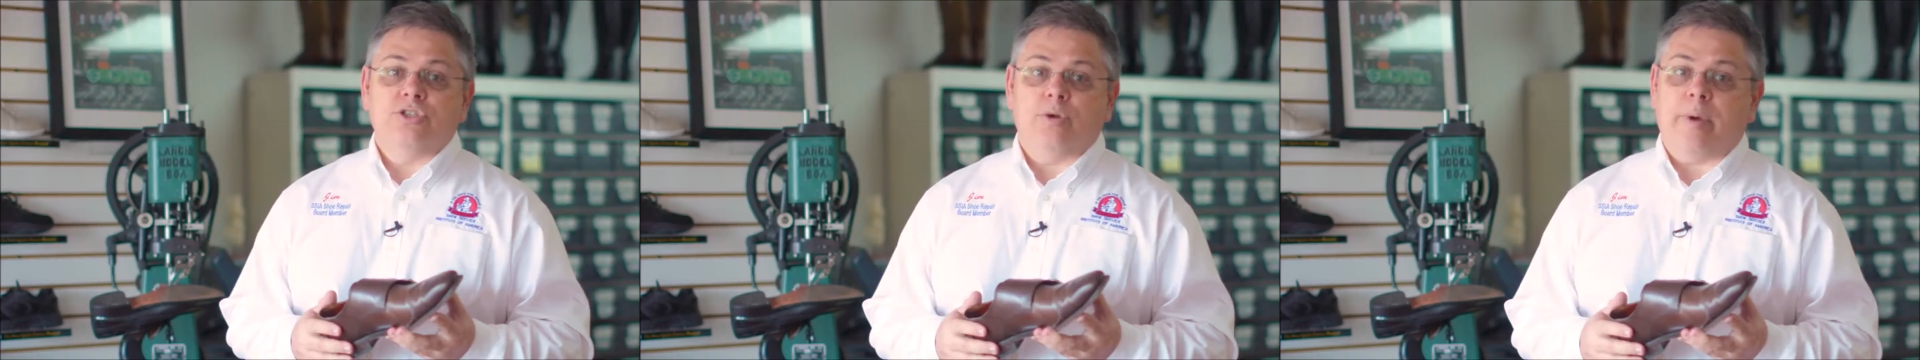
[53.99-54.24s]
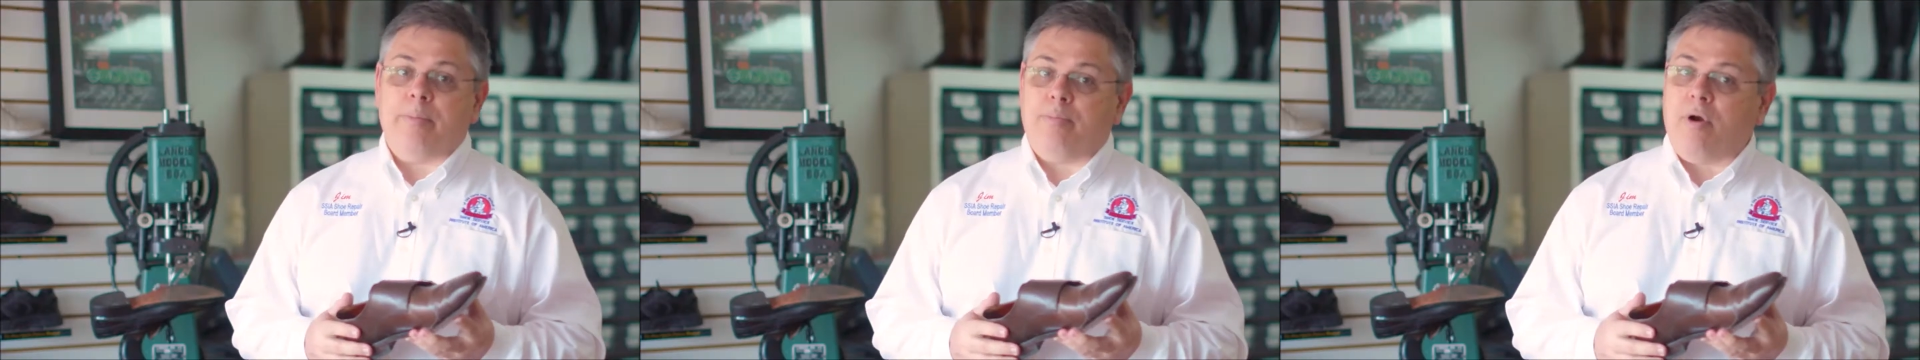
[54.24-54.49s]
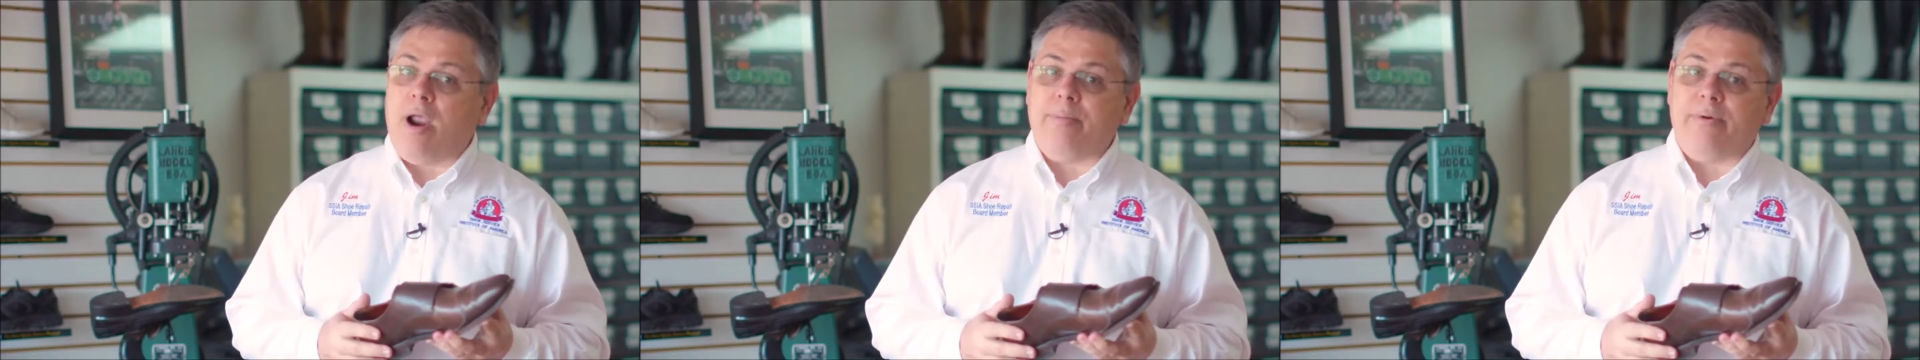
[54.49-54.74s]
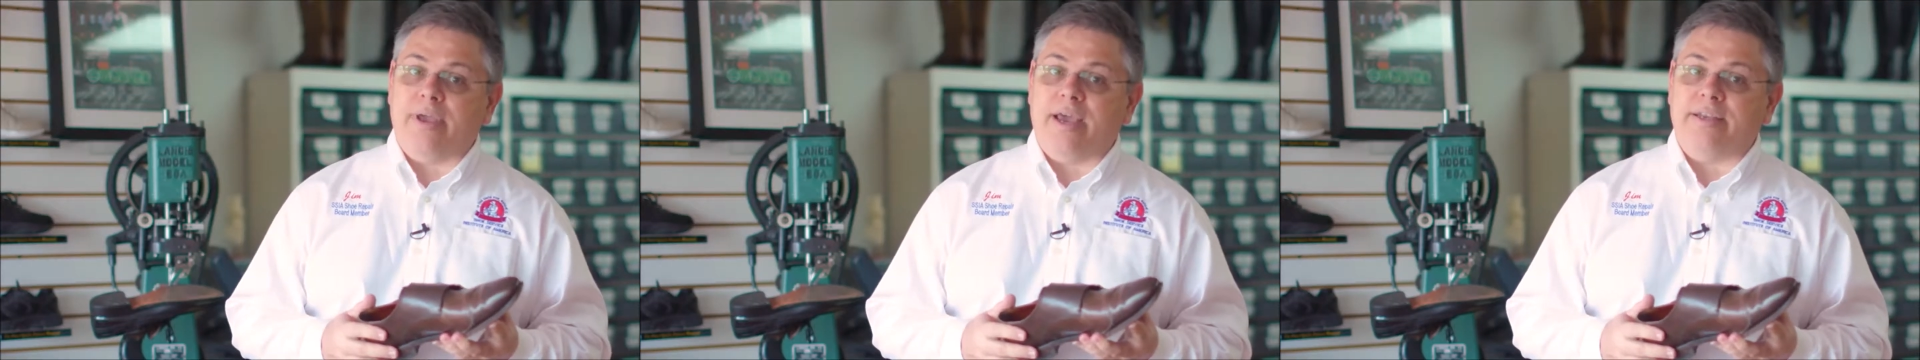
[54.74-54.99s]
So by
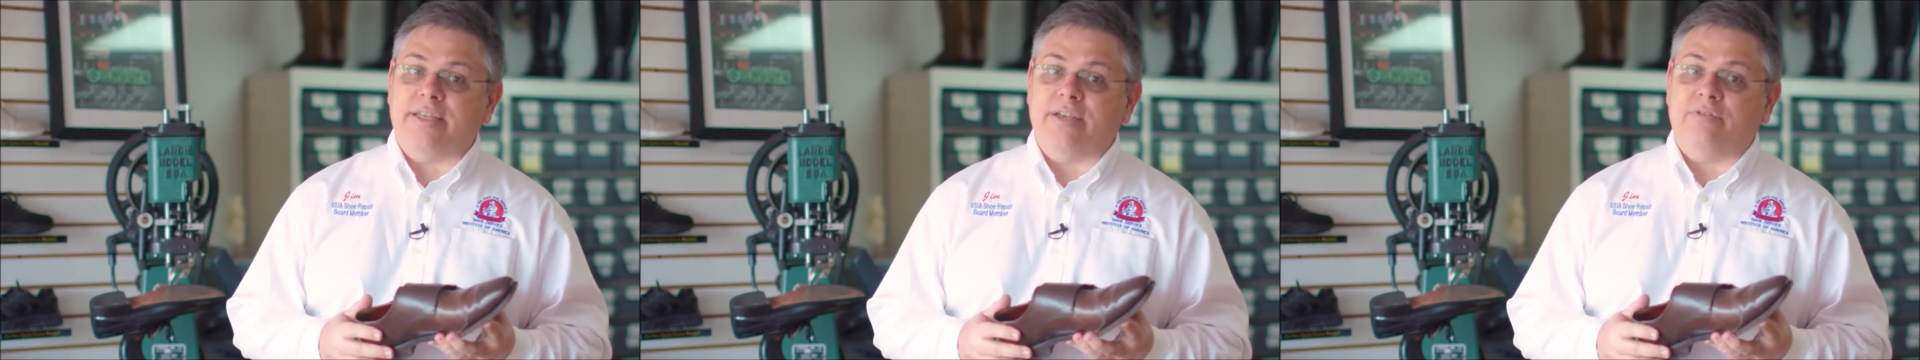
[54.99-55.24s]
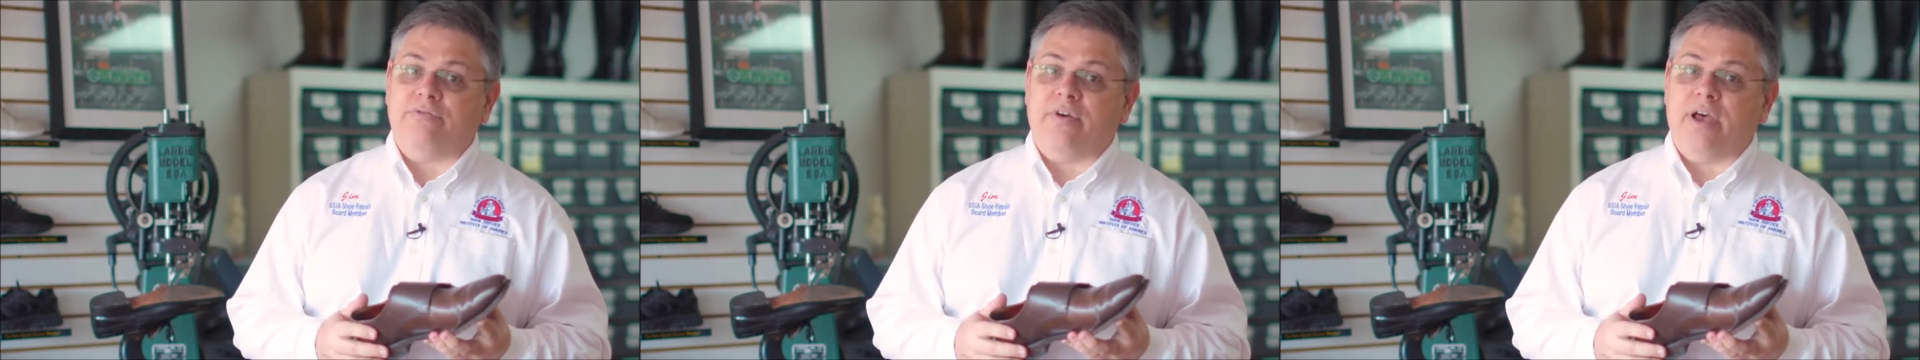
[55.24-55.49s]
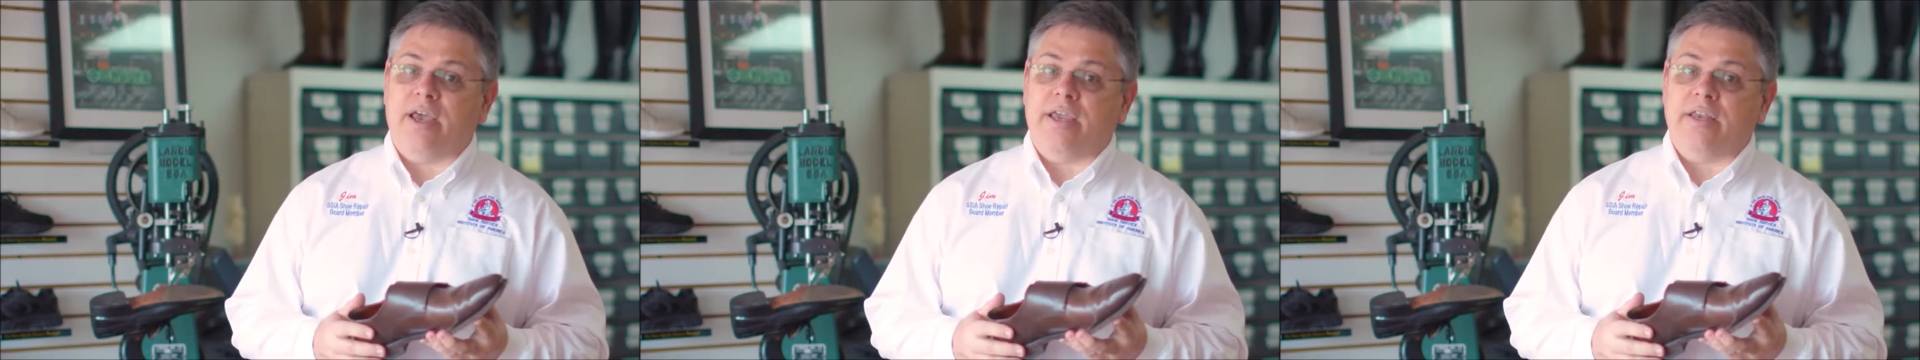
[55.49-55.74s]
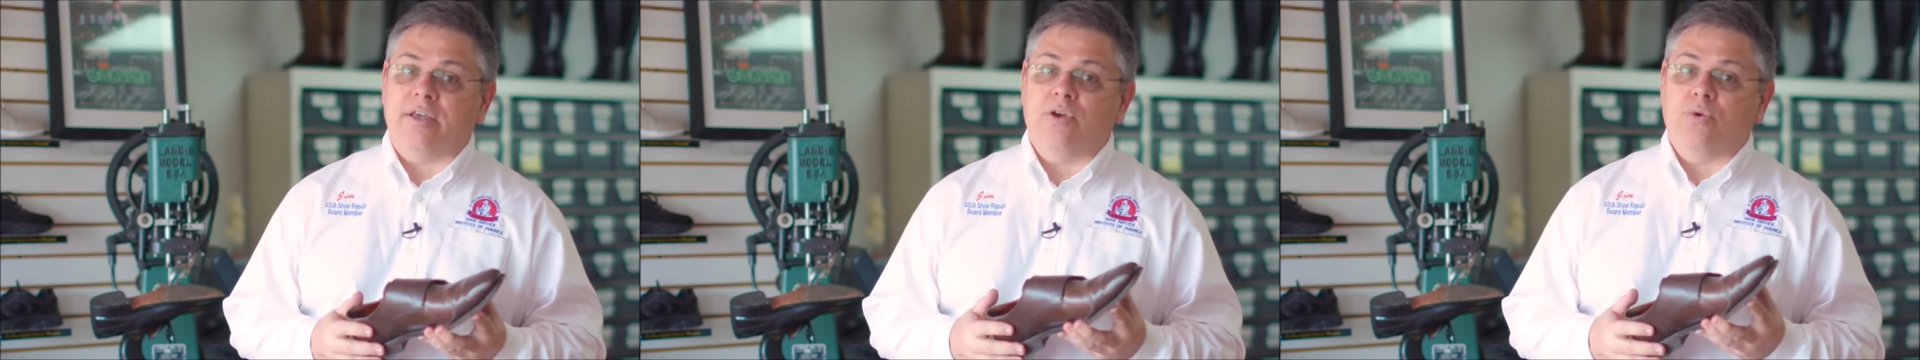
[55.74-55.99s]
properly identifying